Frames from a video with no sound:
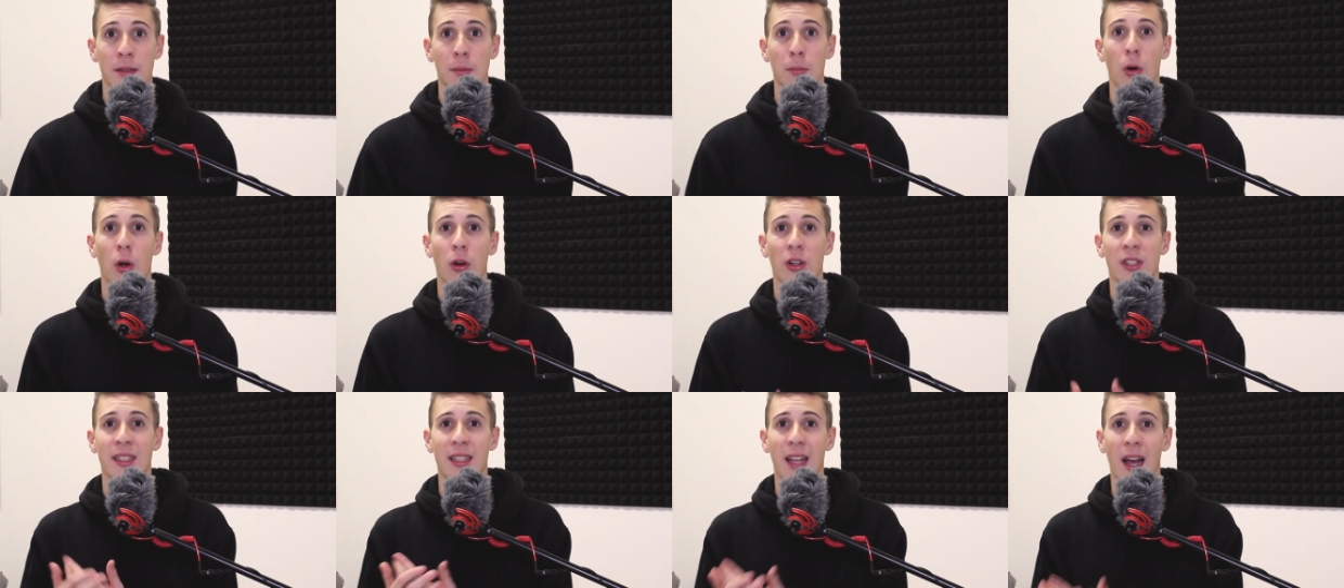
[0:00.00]

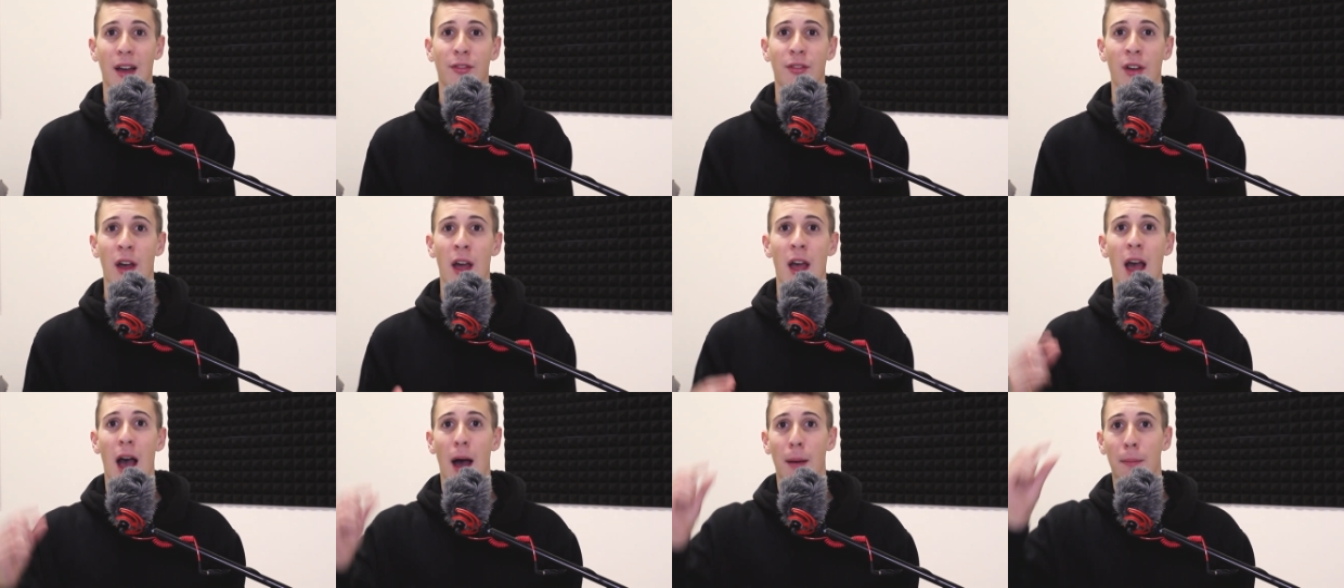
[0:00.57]
more stuff
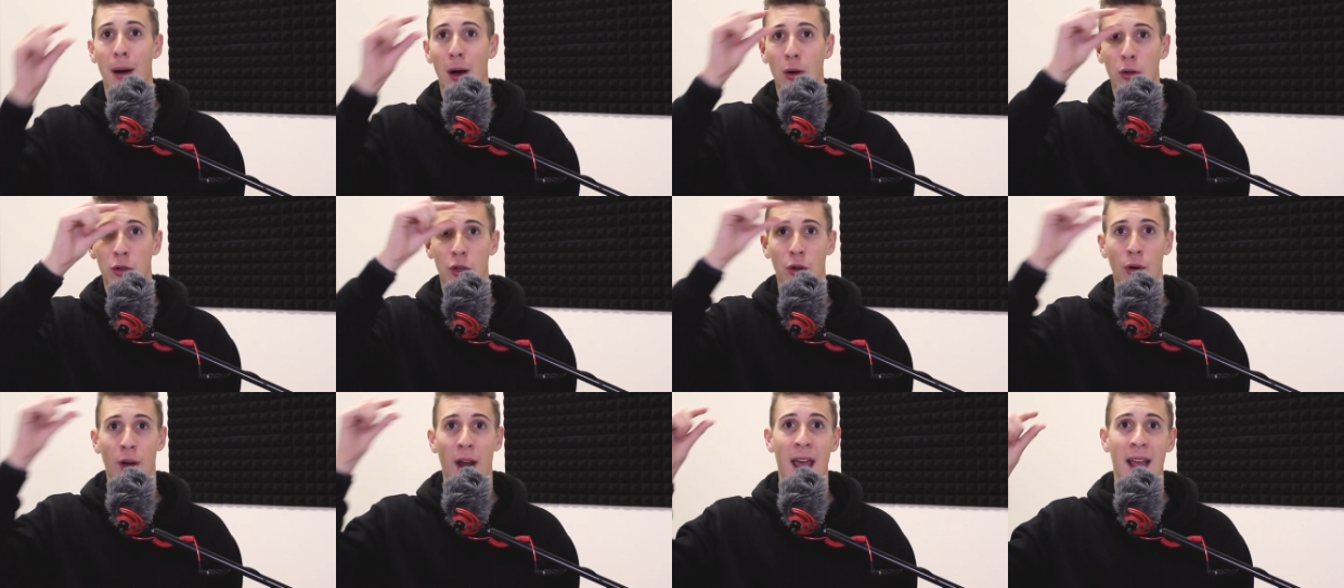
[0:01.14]
about
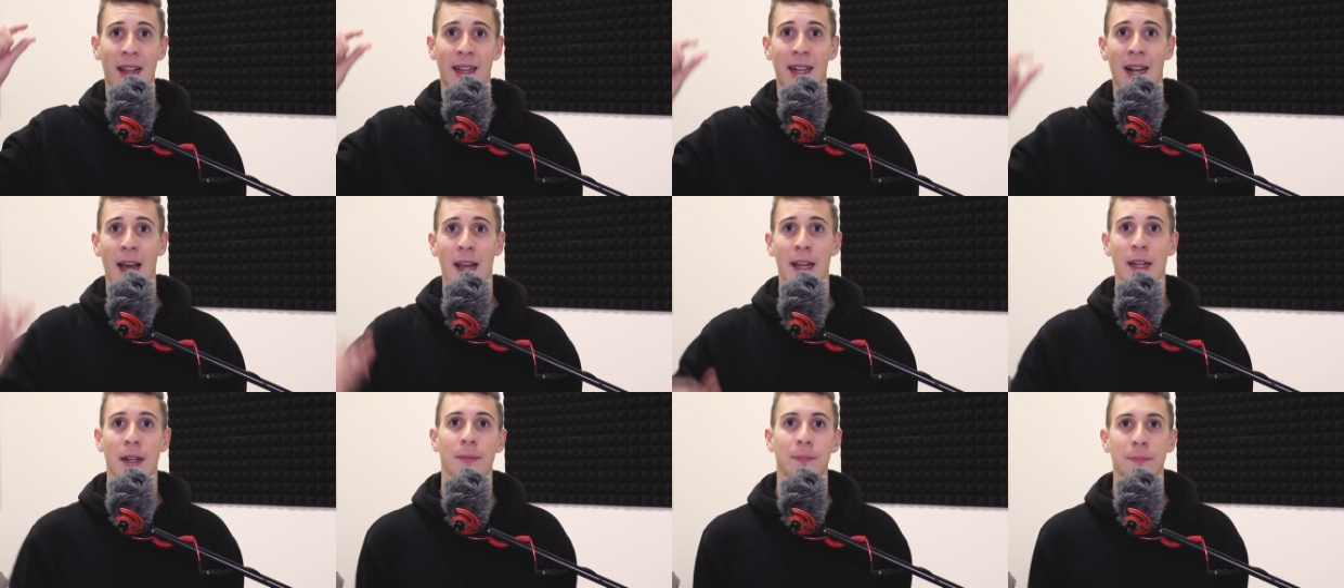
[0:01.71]
your
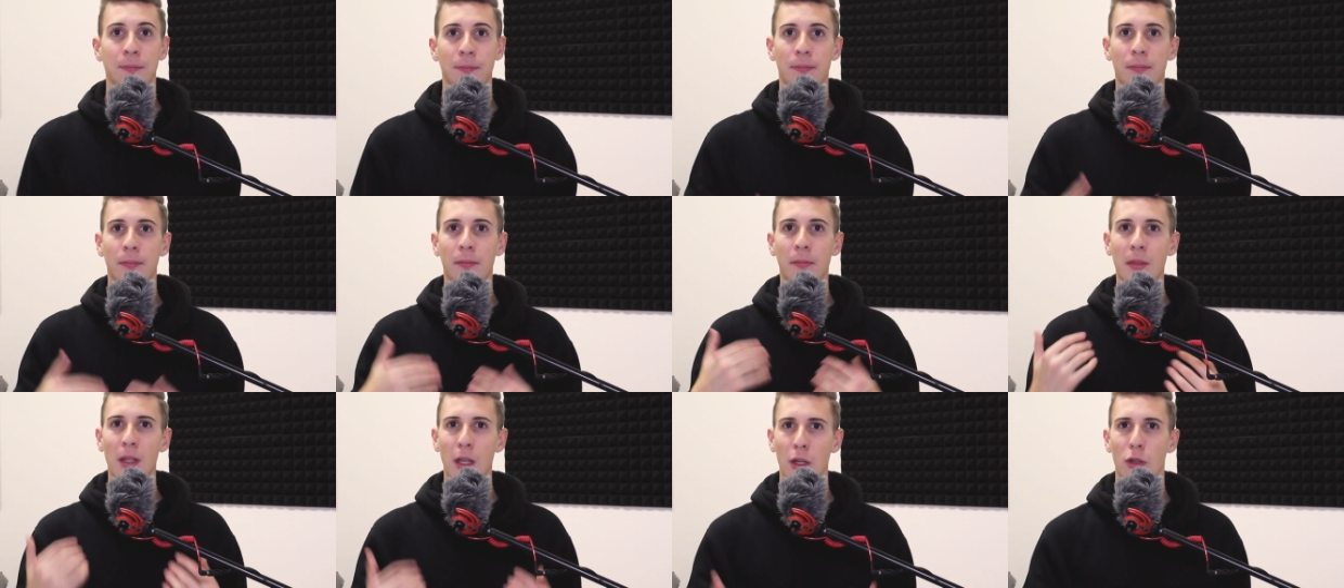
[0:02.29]
headline.
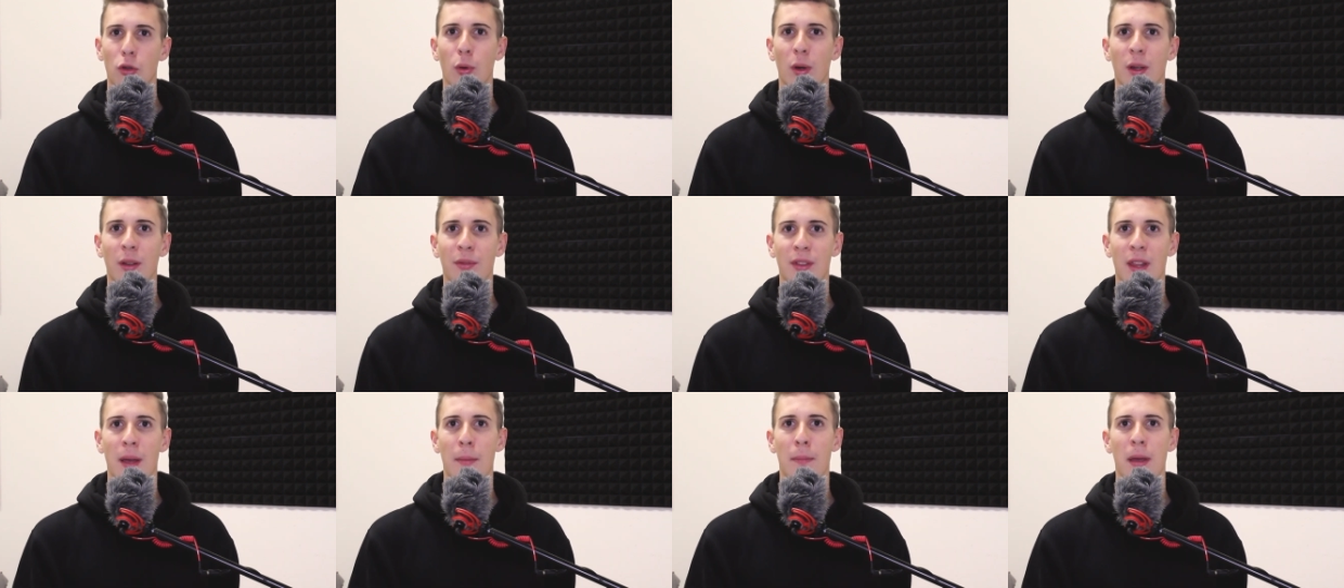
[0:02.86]
You
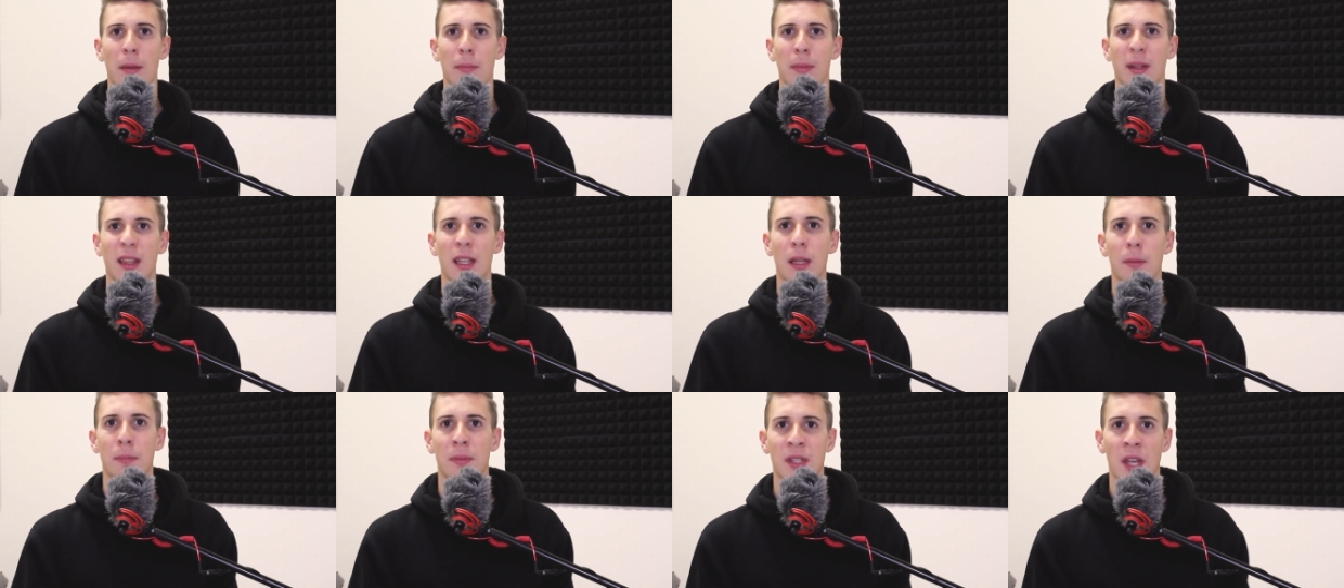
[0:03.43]
give them maybe
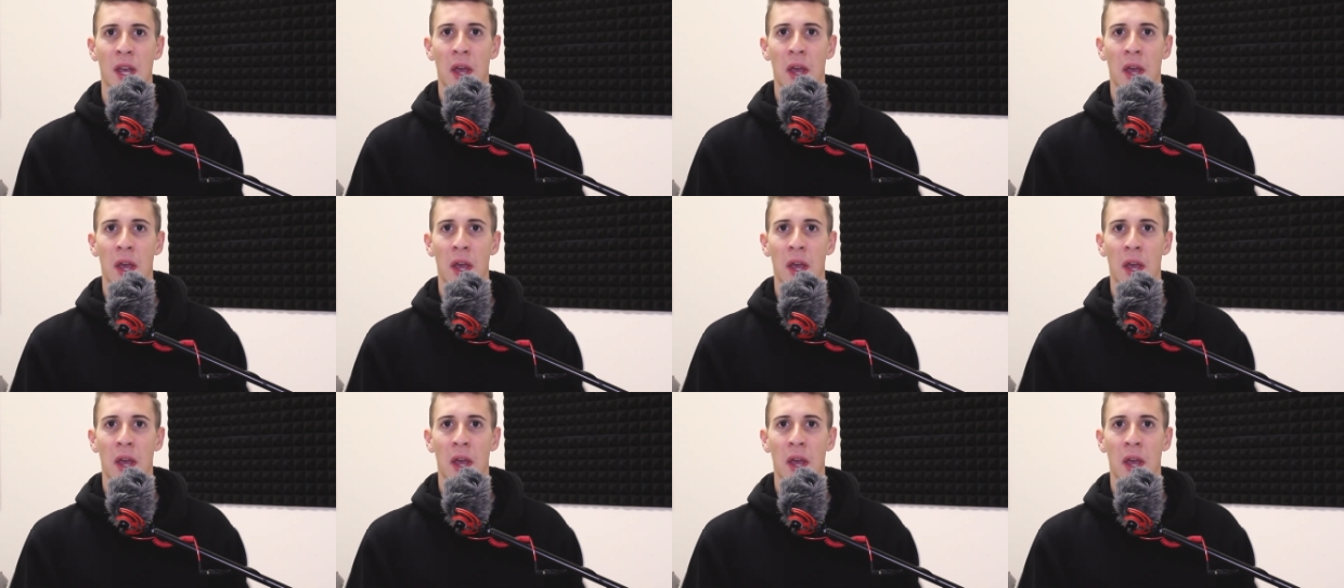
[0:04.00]
tips,